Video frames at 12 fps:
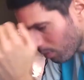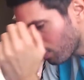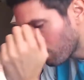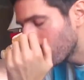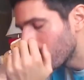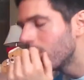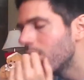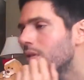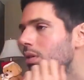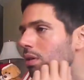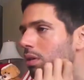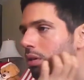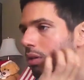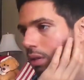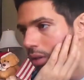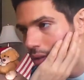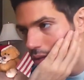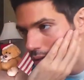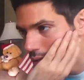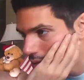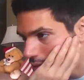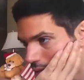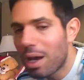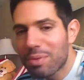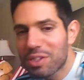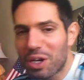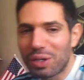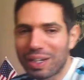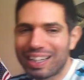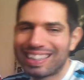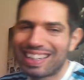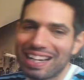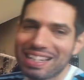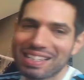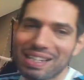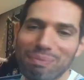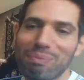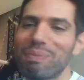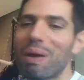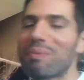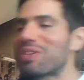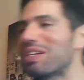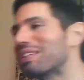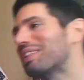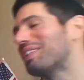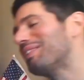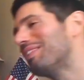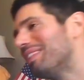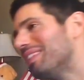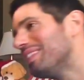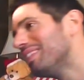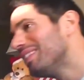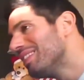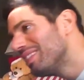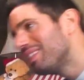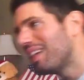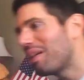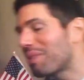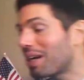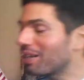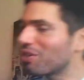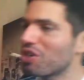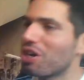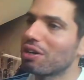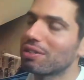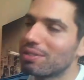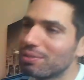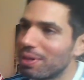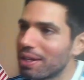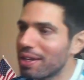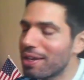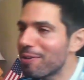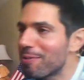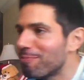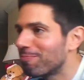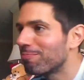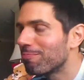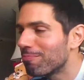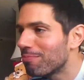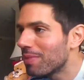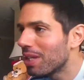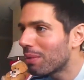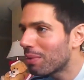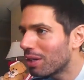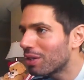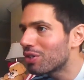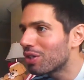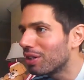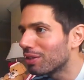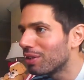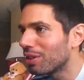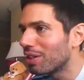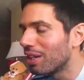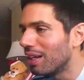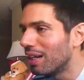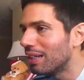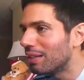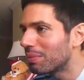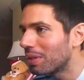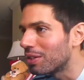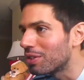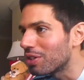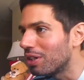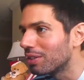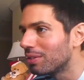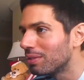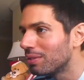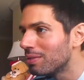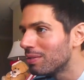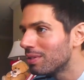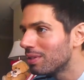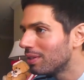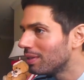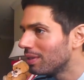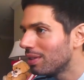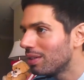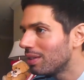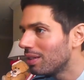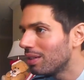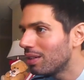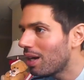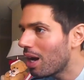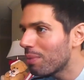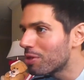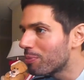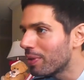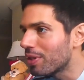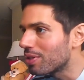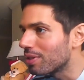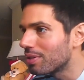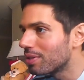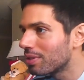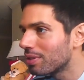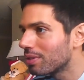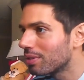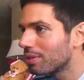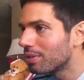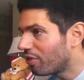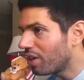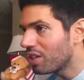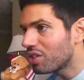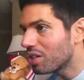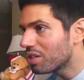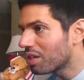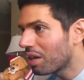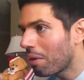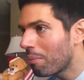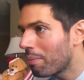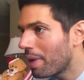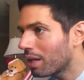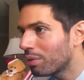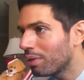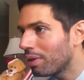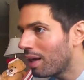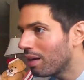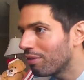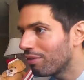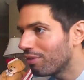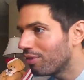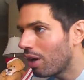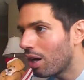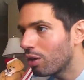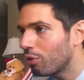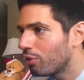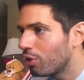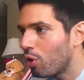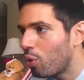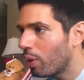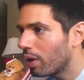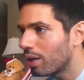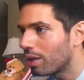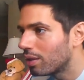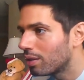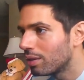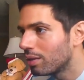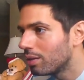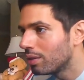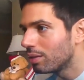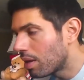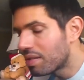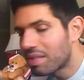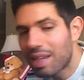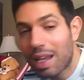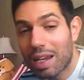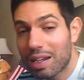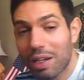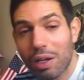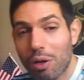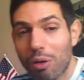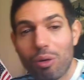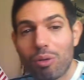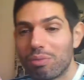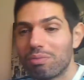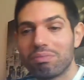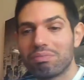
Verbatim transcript: As we said, barely a touch in the game. I'm sorry, guys. I'm I'm just kind of shocked right now. Kind of shocked. Not gonna lie. kind of shocked. I'm speechless friends just came back to life out of nowhere. A second ago,